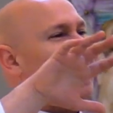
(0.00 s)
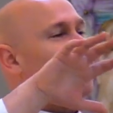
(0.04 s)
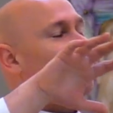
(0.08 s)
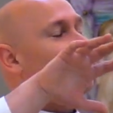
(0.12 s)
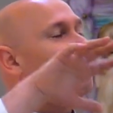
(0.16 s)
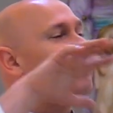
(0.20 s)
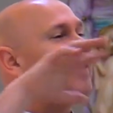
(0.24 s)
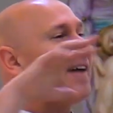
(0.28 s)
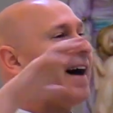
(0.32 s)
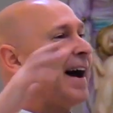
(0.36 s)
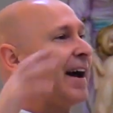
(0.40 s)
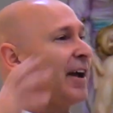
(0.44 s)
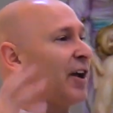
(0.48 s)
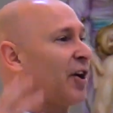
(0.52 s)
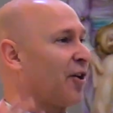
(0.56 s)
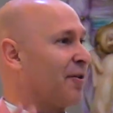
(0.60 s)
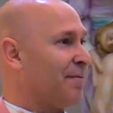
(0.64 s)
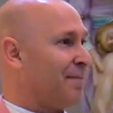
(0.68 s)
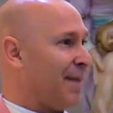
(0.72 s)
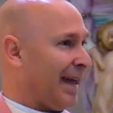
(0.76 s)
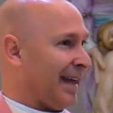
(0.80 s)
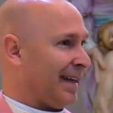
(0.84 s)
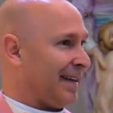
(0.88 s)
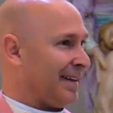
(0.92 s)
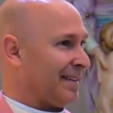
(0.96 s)

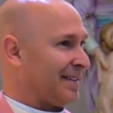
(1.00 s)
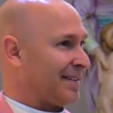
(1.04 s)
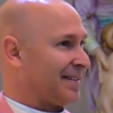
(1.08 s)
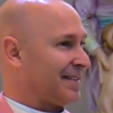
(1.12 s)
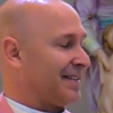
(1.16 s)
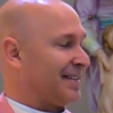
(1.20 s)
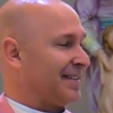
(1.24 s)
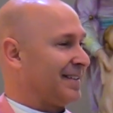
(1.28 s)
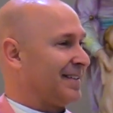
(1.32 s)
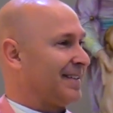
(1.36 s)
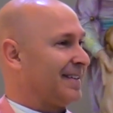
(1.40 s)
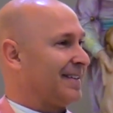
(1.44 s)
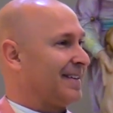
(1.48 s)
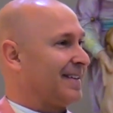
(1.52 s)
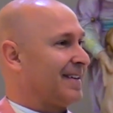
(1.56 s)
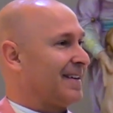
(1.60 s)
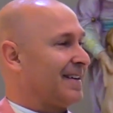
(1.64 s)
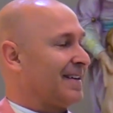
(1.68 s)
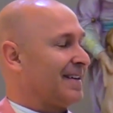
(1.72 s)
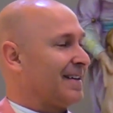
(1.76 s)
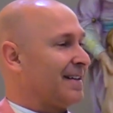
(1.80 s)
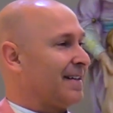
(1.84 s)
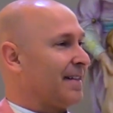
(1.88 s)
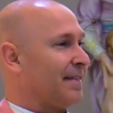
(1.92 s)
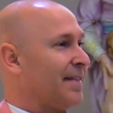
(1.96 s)
environment
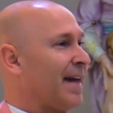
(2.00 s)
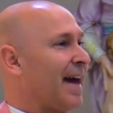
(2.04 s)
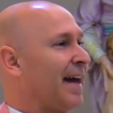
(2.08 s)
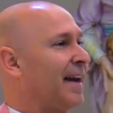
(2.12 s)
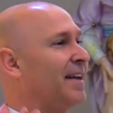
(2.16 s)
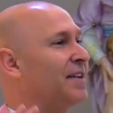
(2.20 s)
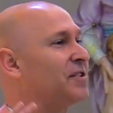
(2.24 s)
that